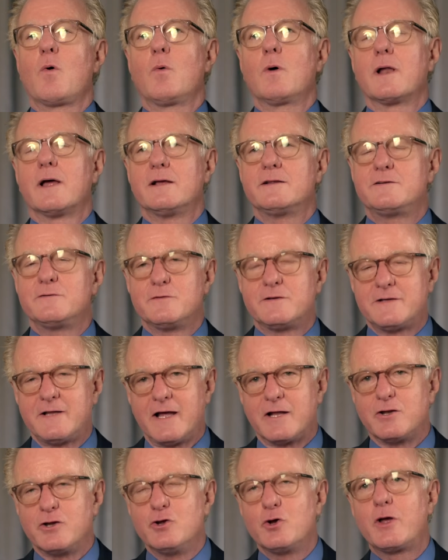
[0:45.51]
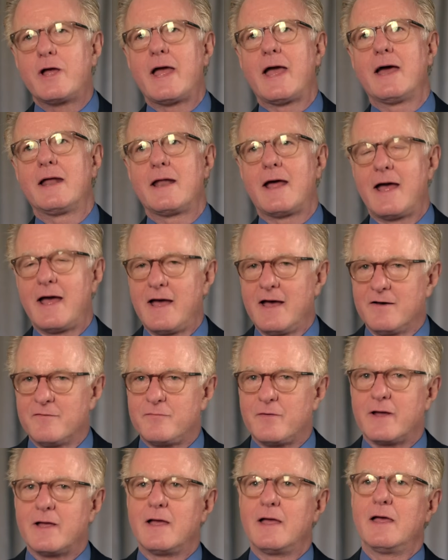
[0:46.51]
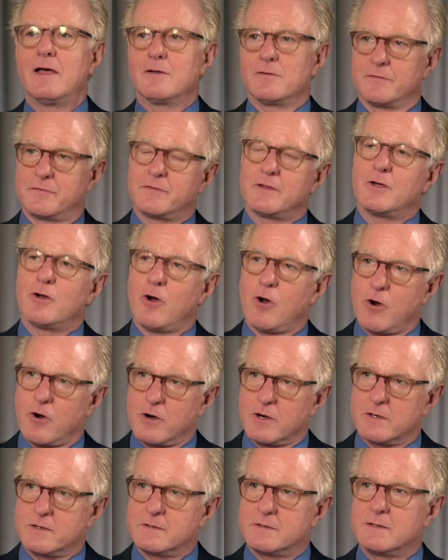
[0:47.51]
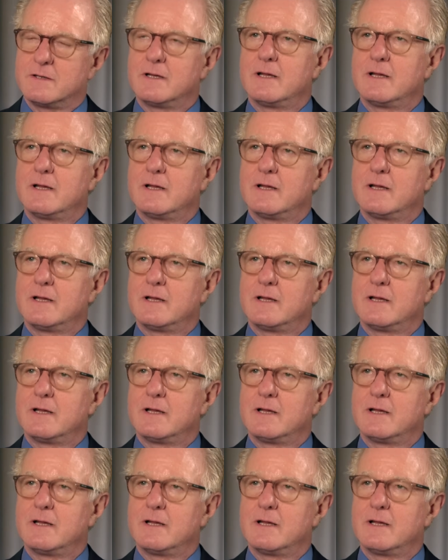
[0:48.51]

Well, as you said, you can have a healthy heart.